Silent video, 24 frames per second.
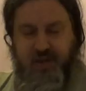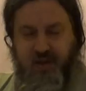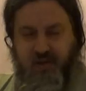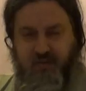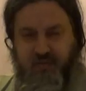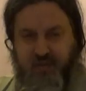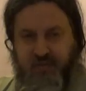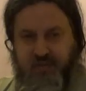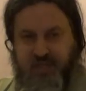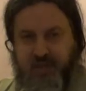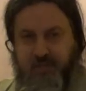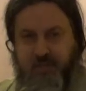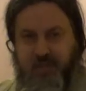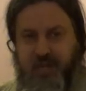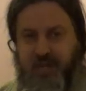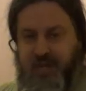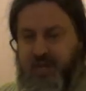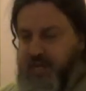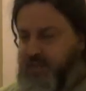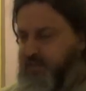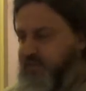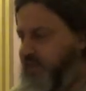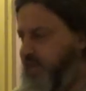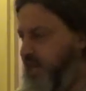your 15
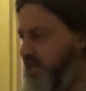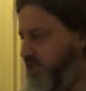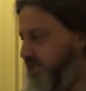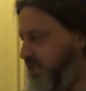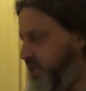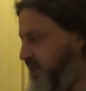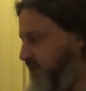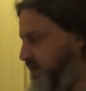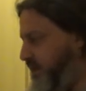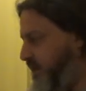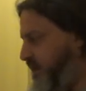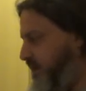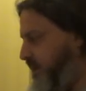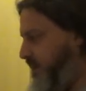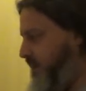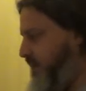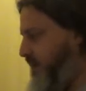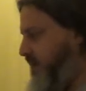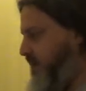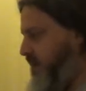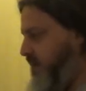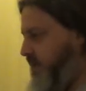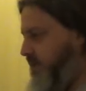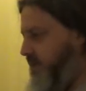minute introduction.
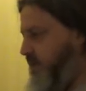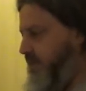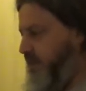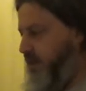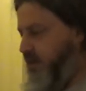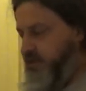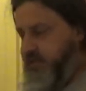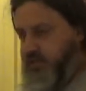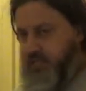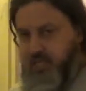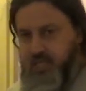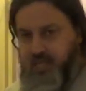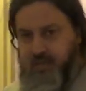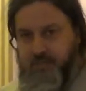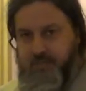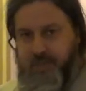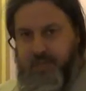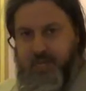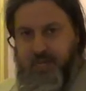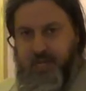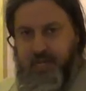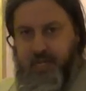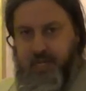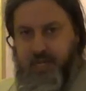There's going to
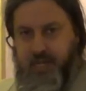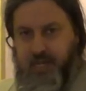be